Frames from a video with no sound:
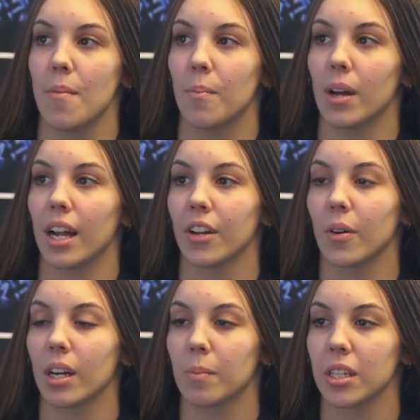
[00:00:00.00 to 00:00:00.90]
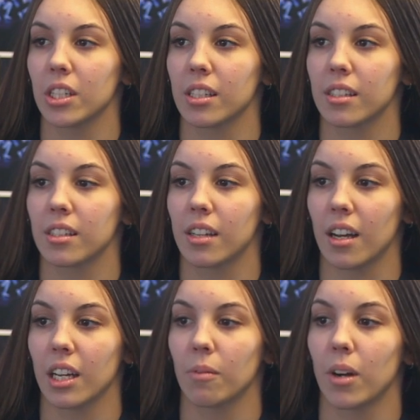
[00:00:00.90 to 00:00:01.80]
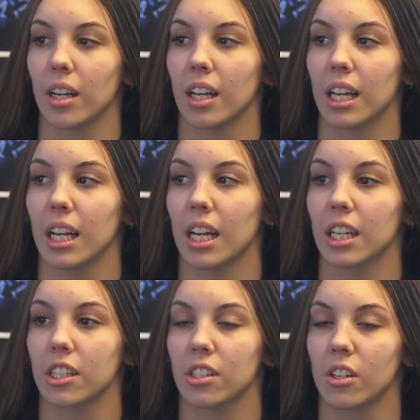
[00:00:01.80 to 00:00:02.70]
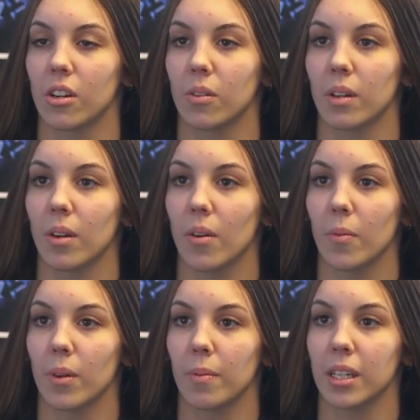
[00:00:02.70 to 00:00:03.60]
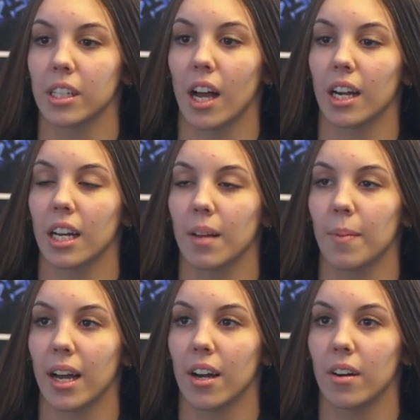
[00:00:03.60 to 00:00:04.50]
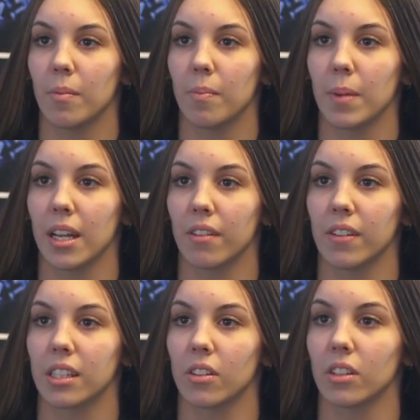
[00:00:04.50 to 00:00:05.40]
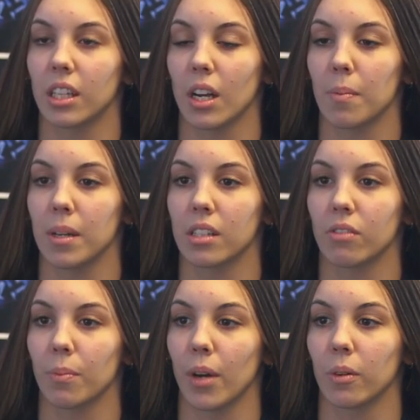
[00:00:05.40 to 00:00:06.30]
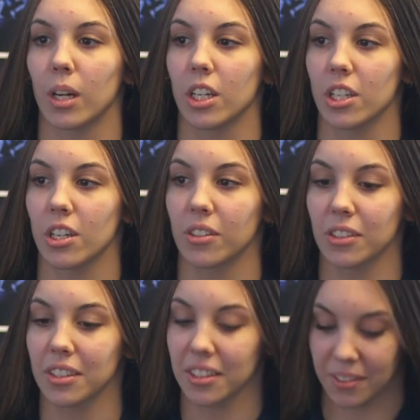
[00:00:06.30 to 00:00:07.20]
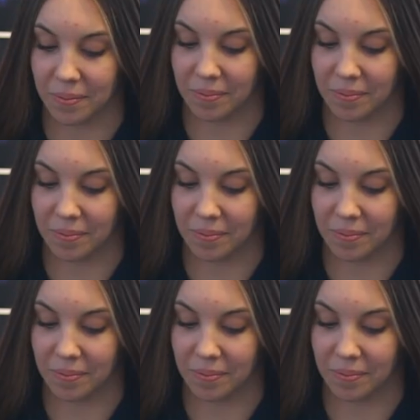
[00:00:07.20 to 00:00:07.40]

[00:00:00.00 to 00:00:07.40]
But I don't want to be just stuck in one clinic, so we we've been talking about being a physical therapist for Broadway shows.